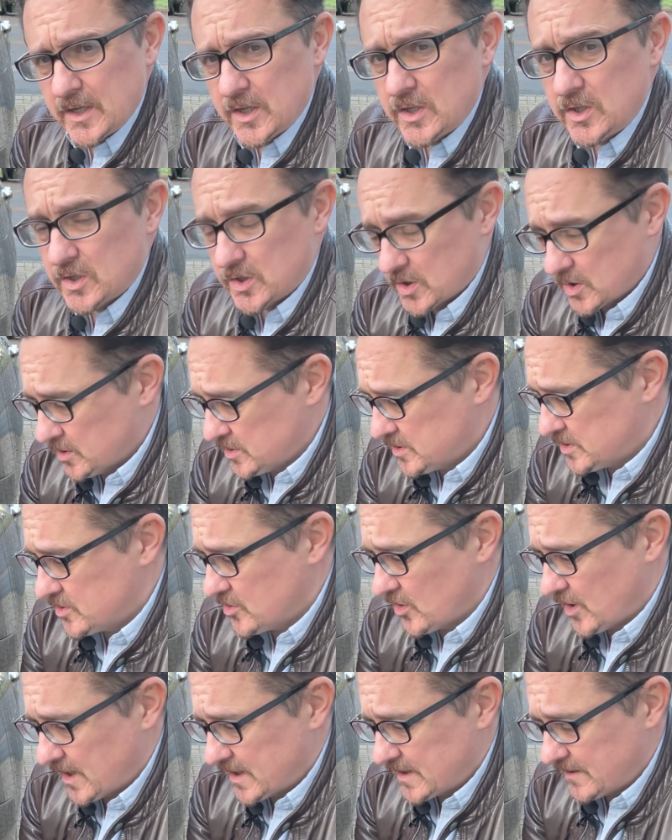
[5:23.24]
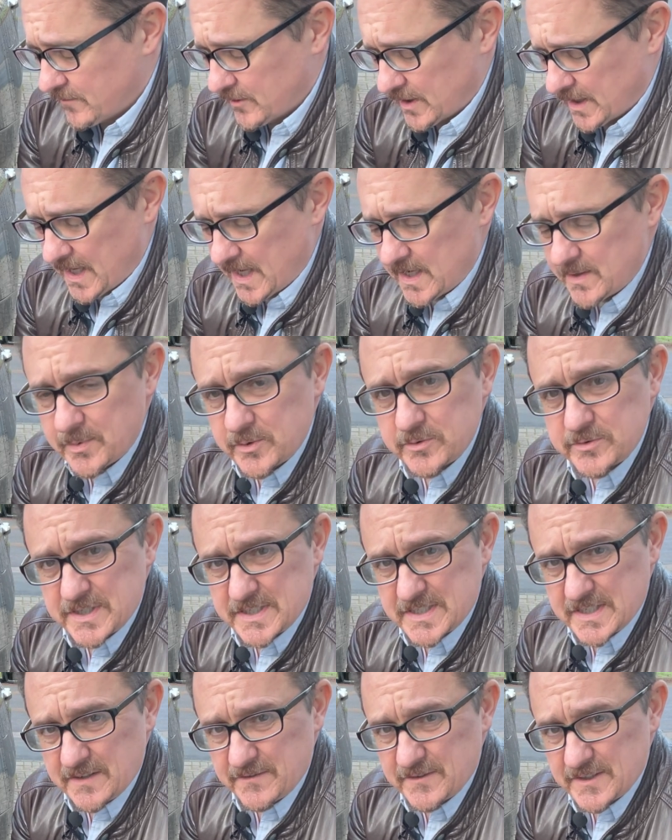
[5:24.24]
You could try a different cable to
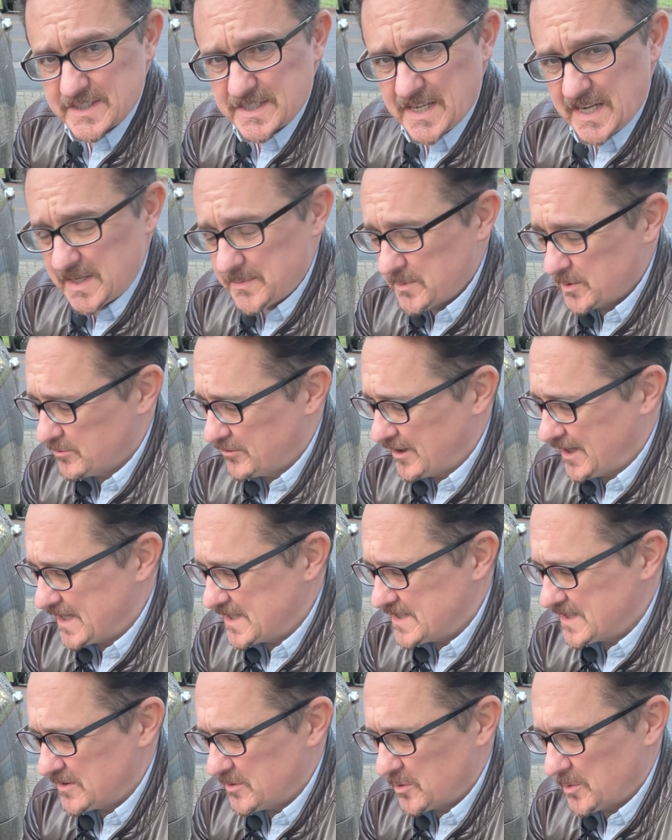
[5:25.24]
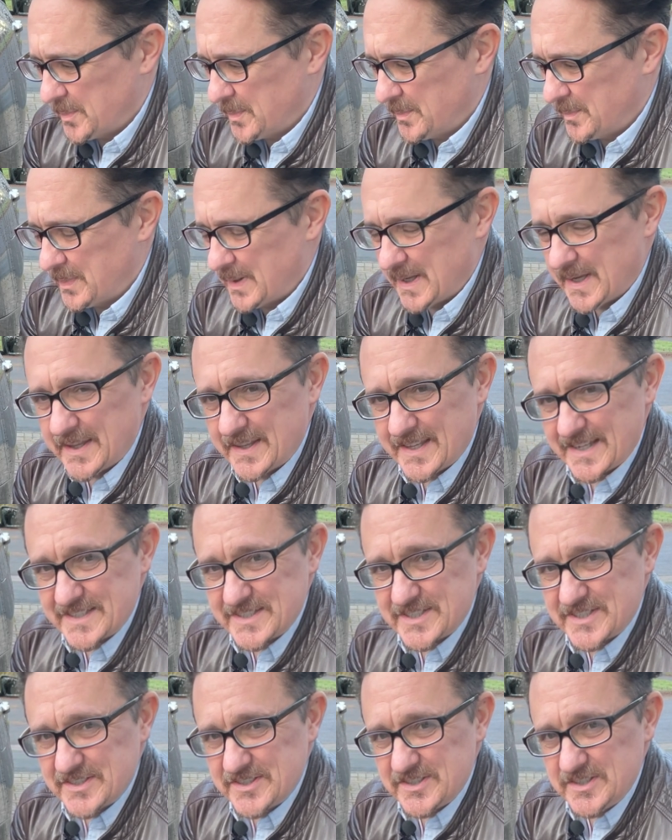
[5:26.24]
see if it's cable related, albeit
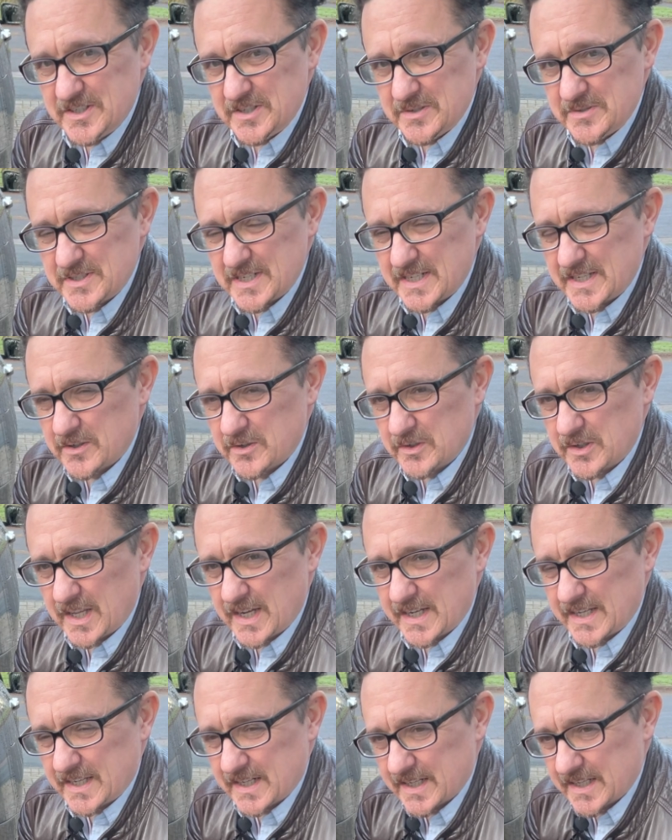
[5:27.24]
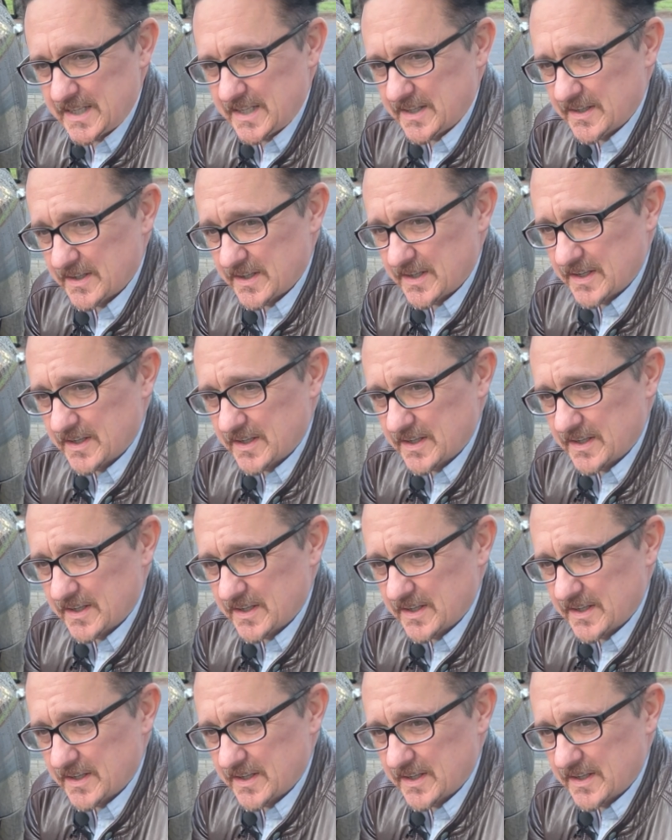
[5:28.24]
that's usually unlikely